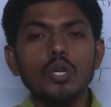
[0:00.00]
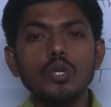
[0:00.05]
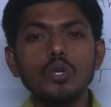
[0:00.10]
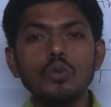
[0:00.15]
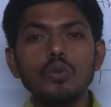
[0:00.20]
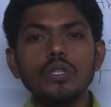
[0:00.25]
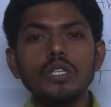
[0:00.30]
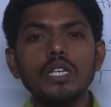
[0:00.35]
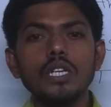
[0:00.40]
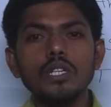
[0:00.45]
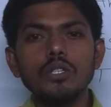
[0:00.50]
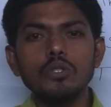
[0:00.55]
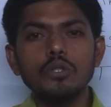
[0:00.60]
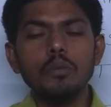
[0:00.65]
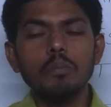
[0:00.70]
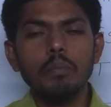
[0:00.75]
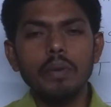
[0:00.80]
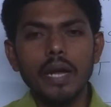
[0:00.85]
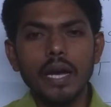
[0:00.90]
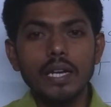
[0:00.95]
you need to
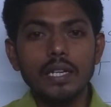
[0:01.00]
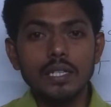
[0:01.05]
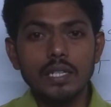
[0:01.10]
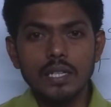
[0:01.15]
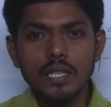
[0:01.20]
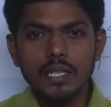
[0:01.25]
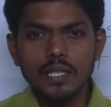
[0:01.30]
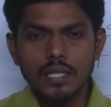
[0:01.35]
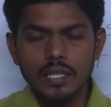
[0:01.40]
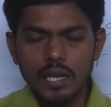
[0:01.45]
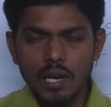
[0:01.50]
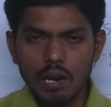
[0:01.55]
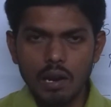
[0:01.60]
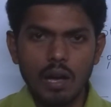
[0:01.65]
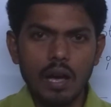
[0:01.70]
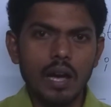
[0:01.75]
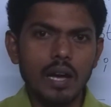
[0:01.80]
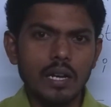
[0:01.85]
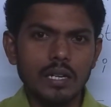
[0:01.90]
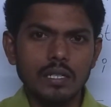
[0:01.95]
practice a
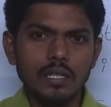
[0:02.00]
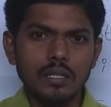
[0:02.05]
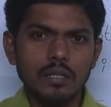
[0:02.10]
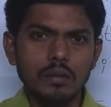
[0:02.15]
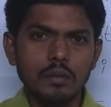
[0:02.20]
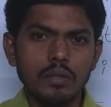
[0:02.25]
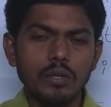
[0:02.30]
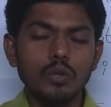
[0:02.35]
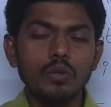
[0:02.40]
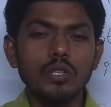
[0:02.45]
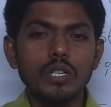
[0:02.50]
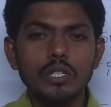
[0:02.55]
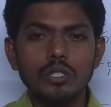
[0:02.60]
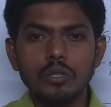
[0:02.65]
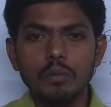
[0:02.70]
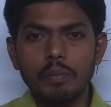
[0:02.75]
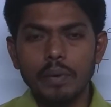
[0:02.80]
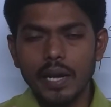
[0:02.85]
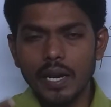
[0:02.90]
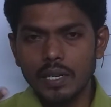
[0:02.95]
lot you need
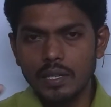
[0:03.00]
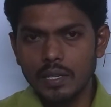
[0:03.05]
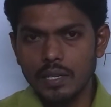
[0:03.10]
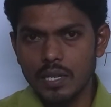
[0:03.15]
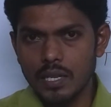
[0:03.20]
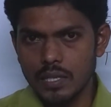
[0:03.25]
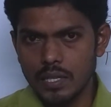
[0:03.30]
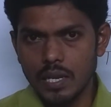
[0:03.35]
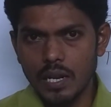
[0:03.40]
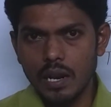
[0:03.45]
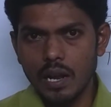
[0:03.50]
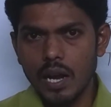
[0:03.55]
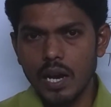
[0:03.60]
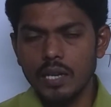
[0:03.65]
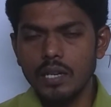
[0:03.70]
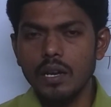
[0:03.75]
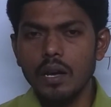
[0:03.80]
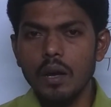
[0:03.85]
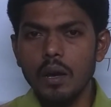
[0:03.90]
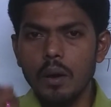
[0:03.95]
to practice a
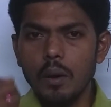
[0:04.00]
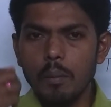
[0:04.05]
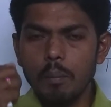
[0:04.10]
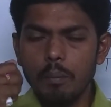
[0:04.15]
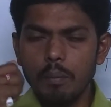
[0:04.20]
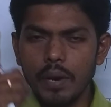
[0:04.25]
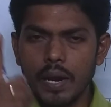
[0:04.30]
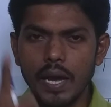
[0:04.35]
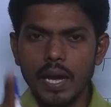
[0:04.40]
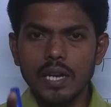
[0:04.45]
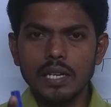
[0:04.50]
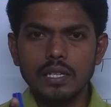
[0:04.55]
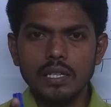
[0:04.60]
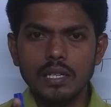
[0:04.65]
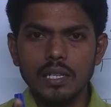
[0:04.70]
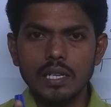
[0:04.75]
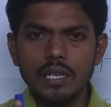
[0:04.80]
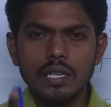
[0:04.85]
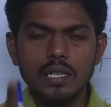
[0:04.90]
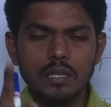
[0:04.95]
lot
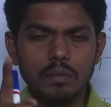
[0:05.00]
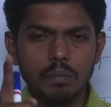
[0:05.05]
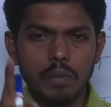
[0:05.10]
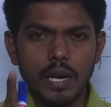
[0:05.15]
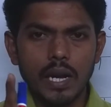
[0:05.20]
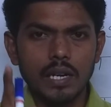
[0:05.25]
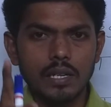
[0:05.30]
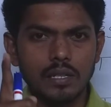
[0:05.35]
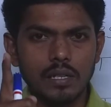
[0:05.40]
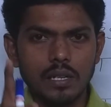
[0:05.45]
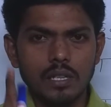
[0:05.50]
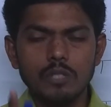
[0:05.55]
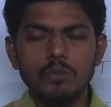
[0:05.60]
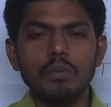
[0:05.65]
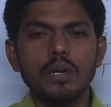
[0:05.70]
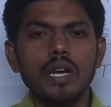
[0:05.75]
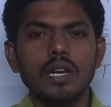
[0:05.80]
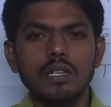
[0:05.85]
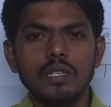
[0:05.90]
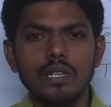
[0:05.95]
practice practice
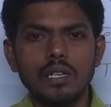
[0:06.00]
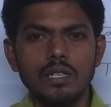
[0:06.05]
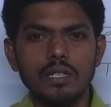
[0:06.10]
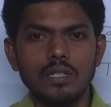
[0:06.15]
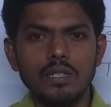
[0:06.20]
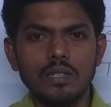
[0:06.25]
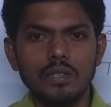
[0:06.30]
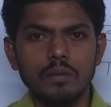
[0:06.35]
practice